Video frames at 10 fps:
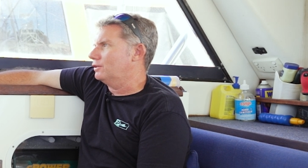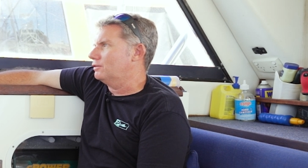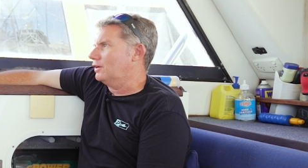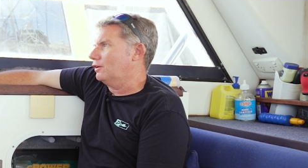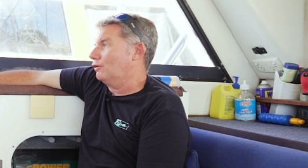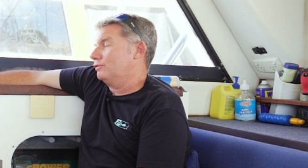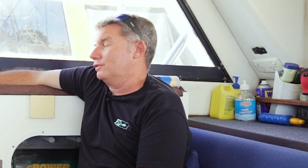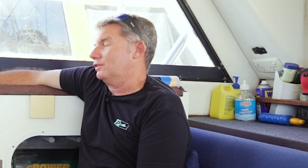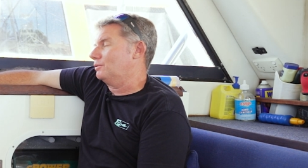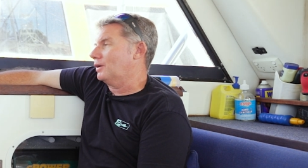and
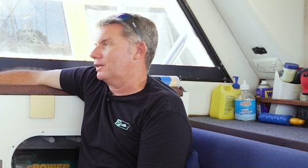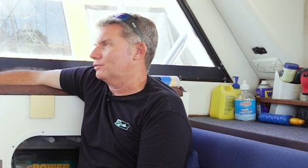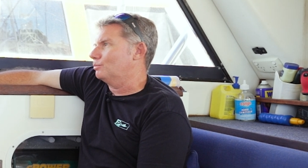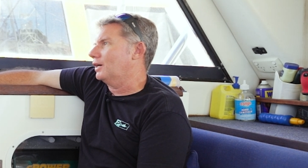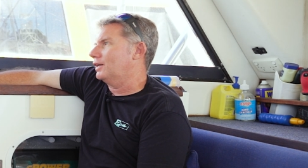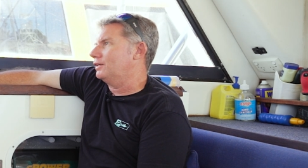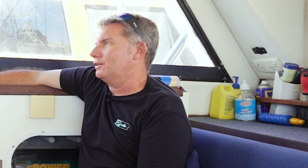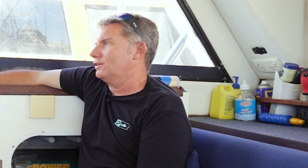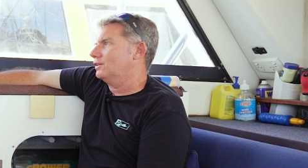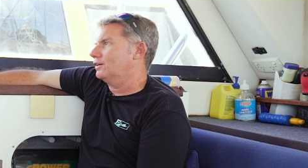obviously make some money.